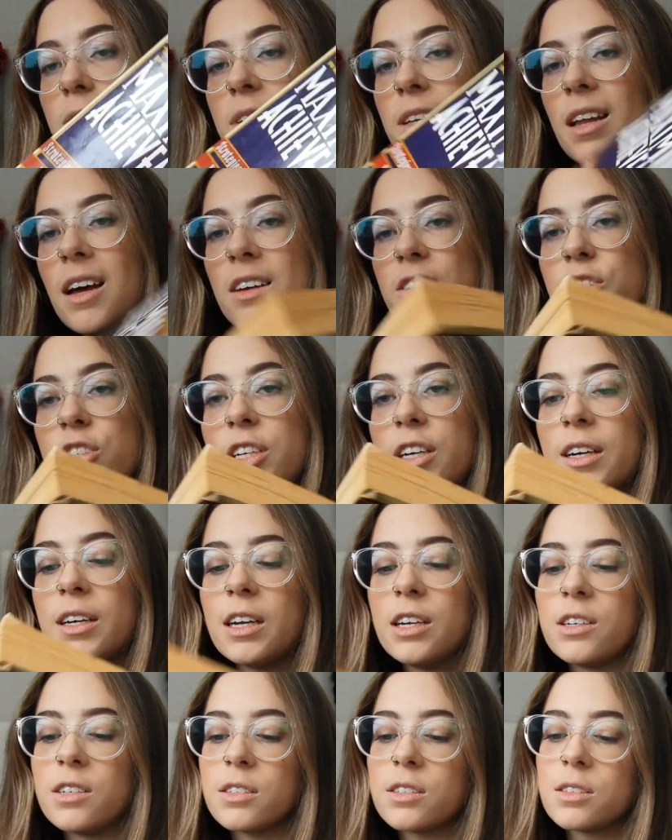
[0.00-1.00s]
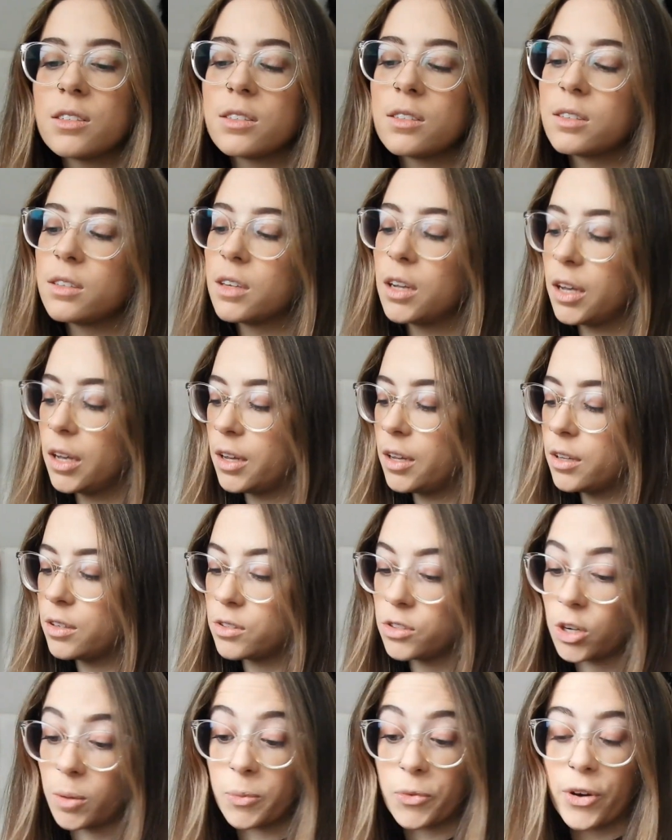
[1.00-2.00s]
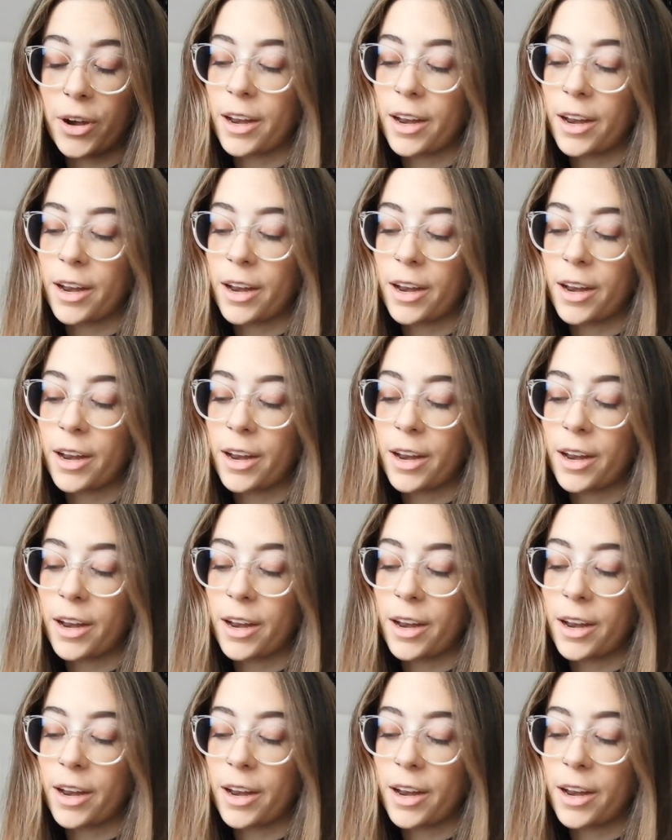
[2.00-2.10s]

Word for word: of it last year, and I just stopped